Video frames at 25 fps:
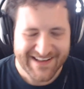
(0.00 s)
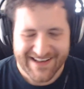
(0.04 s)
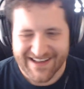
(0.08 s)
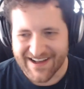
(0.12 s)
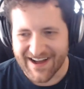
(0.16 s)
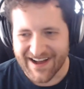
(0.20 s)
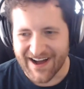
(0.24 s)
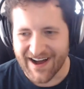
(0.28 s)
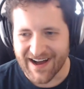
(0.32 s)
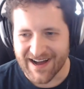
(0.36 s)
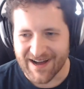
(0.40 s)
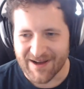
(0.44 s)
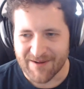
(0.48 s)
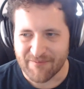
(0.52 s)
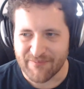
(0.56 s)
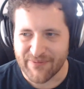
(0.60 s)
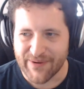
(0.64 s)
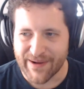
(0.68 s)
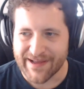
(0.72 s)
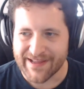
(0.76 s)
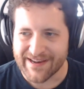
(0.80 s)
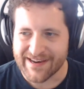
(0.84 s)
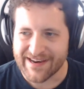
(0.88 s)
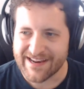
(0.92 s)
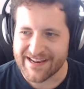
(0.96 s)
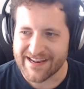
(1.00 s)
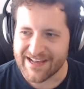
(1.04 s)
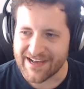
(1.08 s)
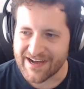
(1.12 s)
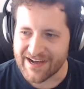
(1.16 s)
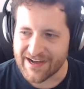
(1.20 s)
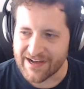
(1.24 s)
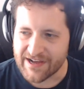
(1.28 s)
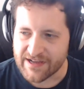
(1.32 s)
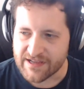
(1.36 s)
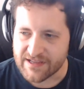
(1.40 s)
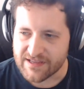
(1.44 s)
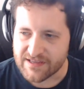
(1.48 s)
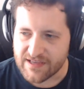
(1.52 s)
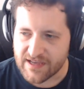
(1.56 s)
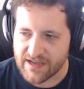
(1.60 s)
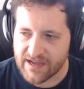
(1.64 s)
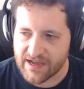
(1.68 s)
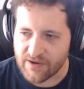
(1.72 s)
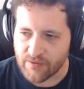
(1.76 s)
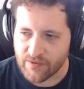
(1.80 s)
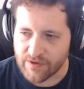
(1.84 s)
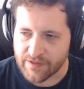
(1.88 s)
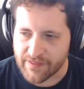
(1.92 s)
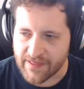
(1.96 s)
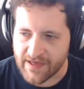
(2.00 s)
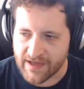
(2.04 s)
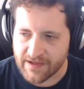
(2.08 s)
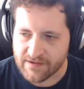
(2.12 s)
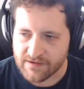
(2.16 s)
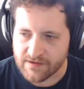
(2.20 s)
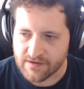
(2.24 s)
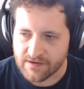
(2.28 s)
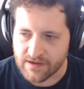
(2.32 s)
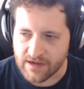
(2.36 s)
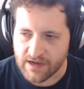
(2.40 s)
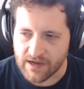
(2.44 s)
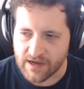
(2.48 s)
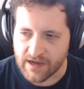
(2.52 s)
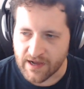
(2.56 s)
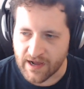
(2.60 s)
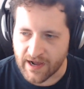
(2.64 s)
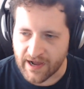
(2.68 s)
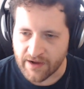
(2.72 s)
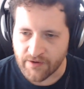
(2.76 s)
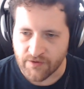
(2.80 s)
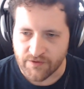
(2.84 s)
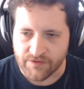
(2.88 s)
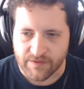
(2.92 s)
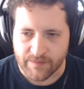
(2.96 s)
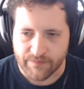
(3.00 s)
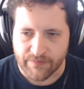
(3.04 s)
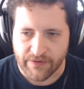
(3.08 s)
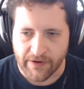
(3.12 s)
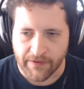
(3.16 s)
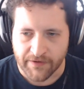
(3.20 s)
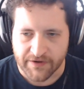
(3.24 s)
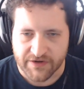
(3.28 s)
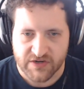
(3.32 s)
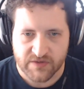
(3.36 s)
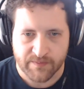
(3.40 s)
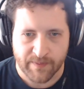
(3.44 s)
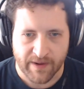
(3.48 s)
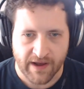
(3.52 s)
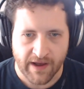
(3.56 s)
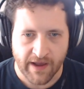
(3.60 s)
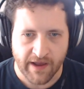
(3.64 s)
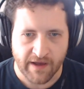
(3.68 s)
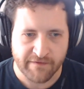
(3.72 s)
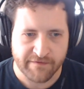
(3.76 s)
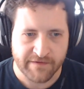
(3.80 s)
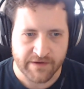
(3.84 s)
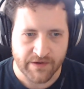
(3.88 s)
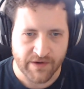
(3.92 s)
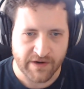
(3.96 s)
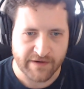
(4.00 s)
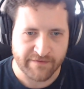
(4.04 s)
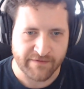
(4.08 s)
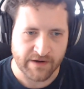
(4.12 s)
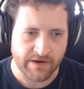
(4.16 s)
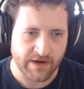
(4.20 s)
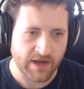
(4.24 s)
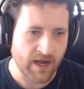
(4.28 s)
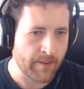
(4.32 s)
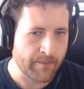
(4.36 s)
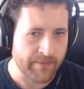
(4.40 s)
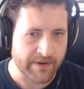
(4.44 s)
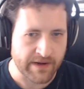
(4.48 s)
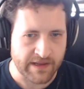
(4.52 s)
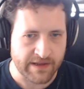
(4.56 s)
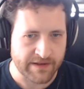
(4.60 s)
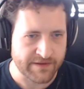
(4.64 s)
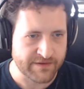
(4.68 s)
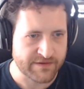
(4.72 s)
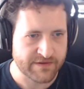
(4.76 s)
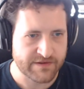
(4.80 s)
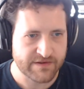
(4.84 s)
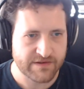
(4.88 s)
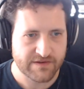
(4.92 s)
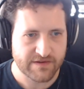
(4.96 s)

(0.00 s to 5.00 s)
But yeah, with that, I was approached by a few different companies